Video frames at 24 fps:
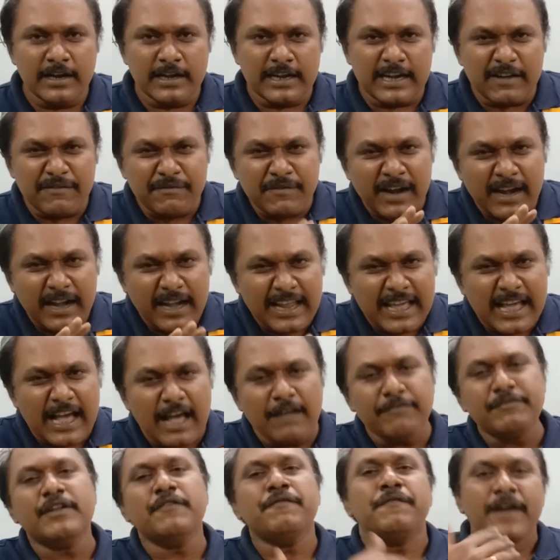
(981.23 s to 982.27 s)
Definitely,
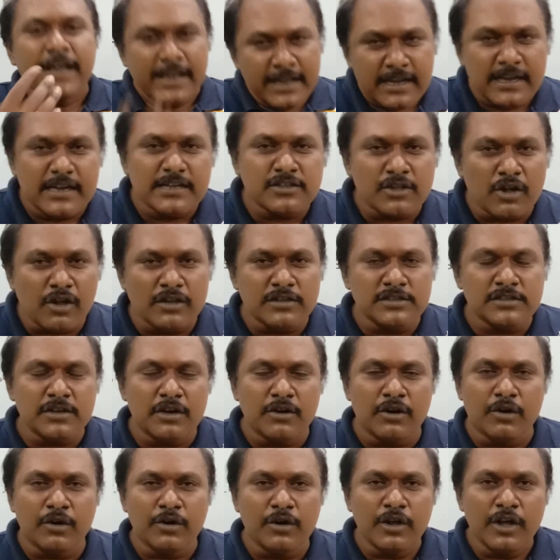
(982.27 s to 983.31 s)
after 5 years
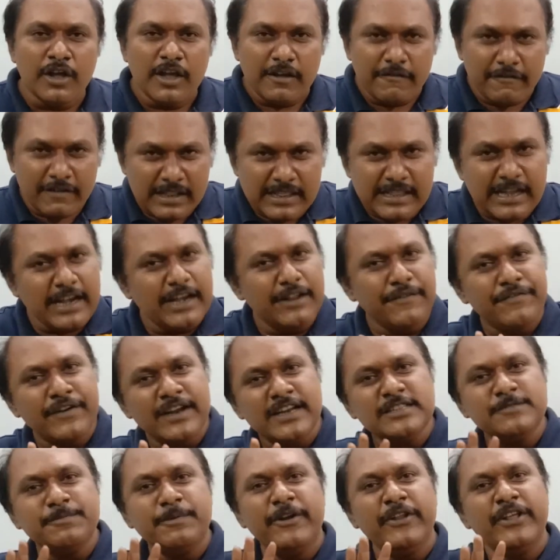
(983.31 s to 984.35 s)
also, will the
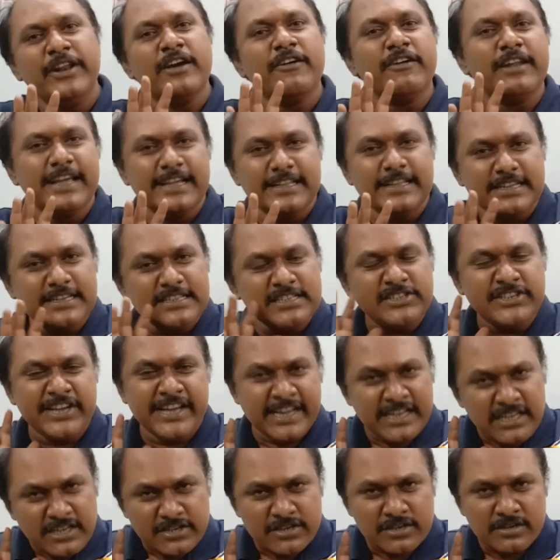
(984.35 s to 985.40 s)
difference between our ages
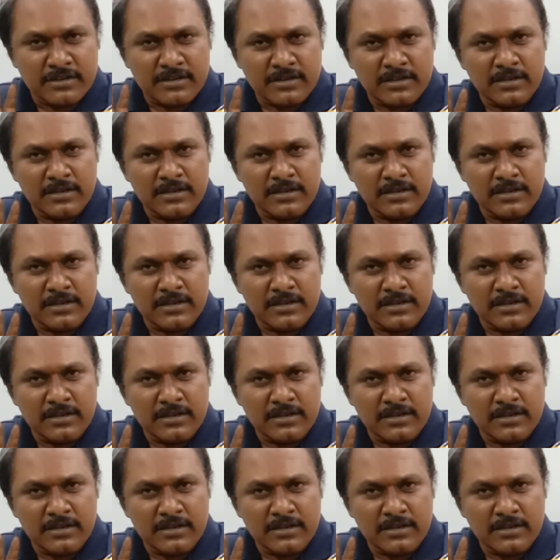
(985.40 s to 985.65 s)
change?